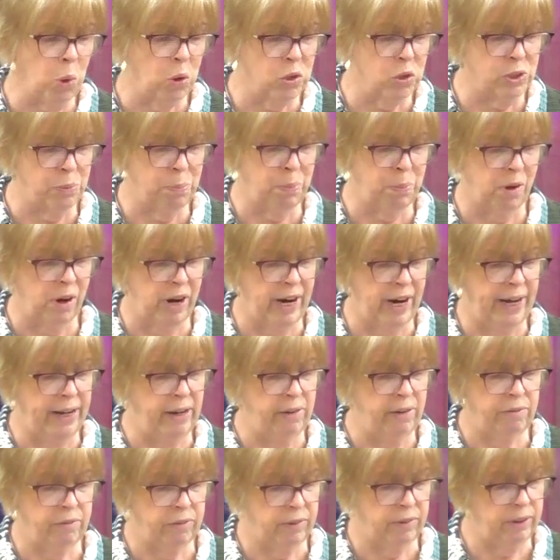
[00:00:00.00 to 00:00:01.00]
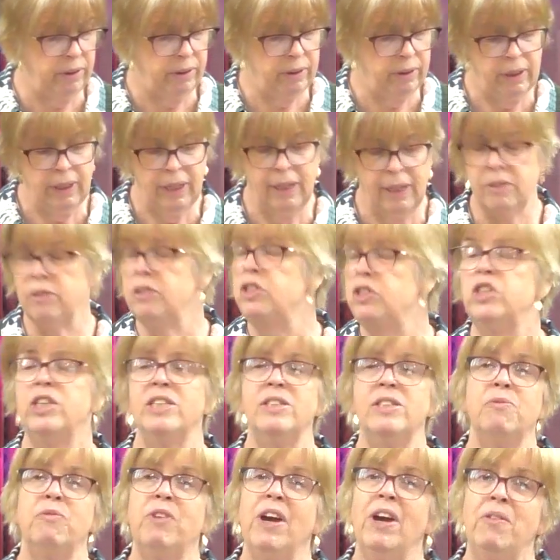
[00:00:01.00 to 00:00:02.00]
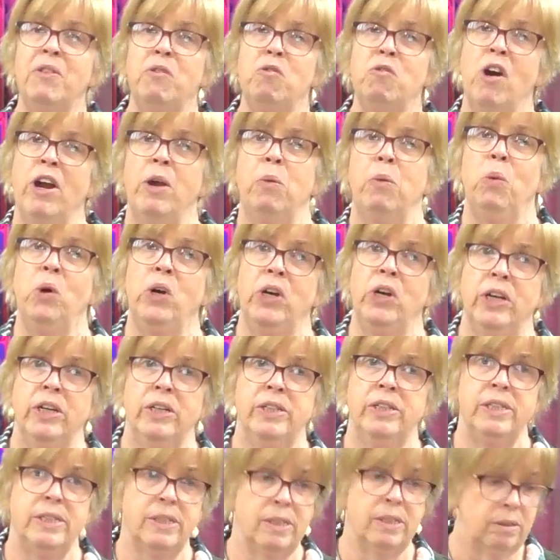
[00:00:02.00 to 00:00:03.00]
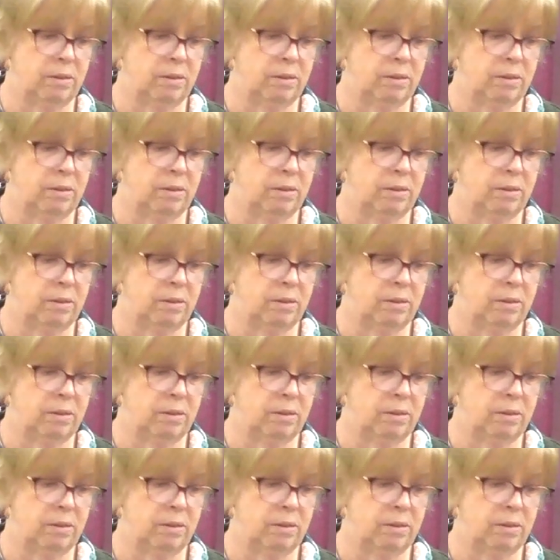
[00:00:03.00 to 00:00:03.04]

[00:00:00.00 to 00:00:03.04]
to pray, but she hasn't found the right words.